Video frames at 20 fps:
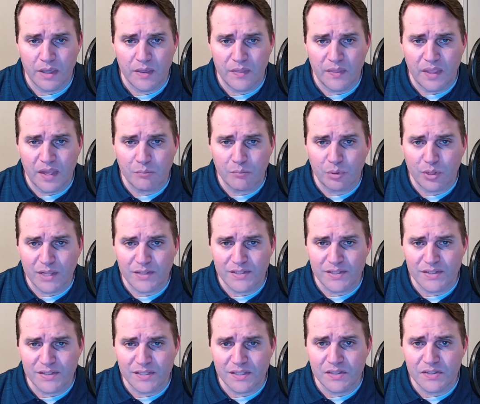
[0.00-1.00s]
The unpleasant
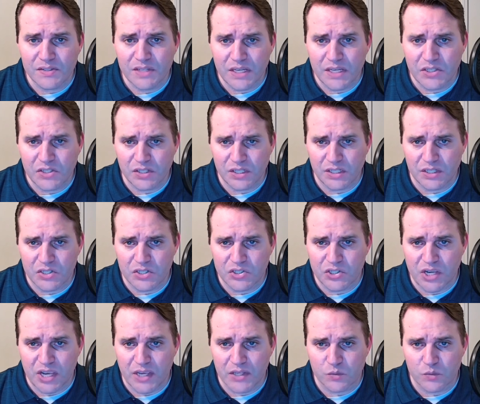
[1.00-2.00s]
sensation in his
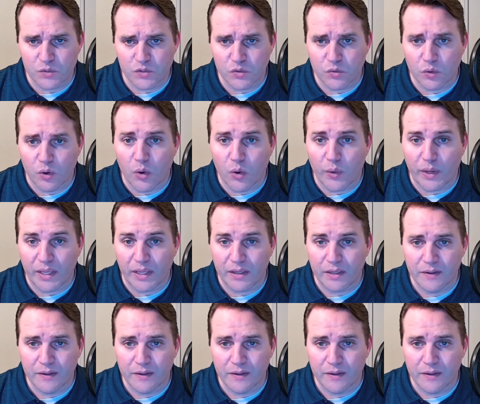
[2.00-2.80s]
chest was growing,